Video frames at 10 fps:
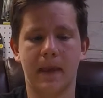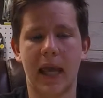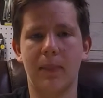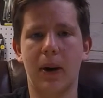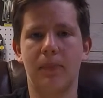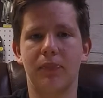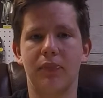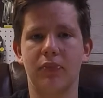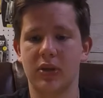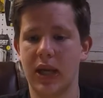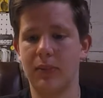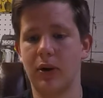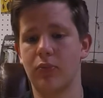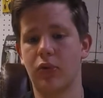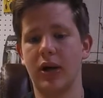came up
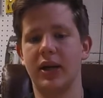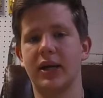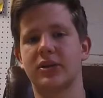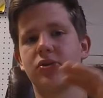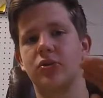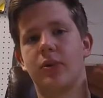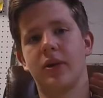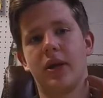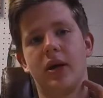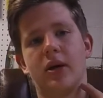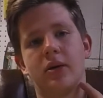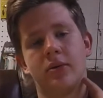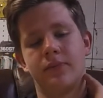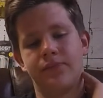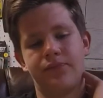right next to him on
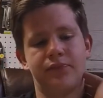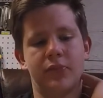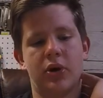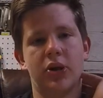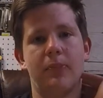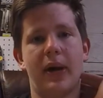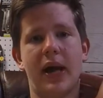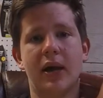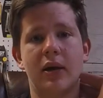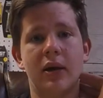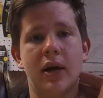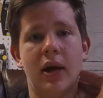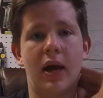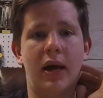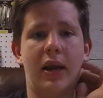the bank,
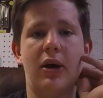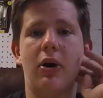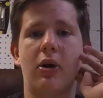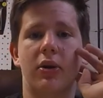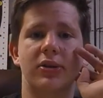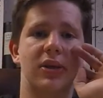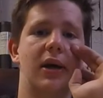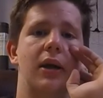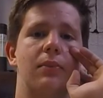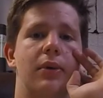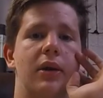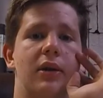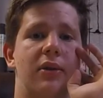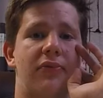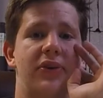and he got all excited,
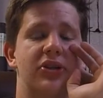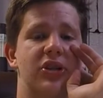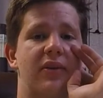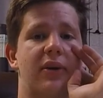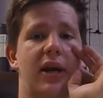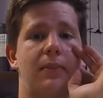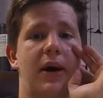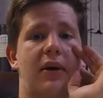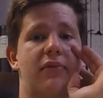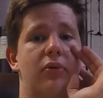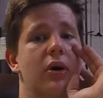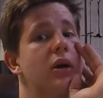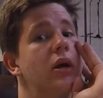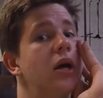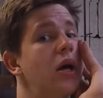but the fish never came back for
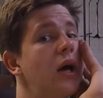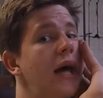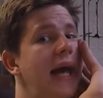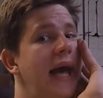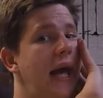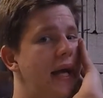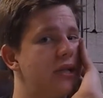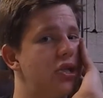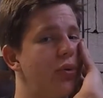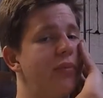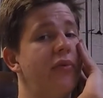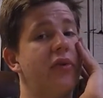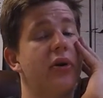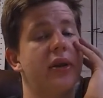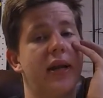it. And so we moved
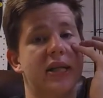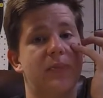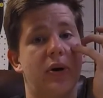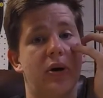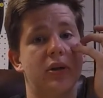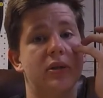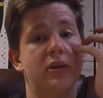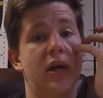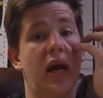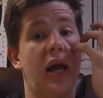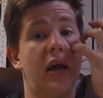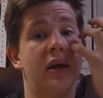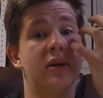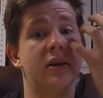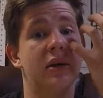on to the next pond,
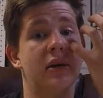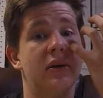and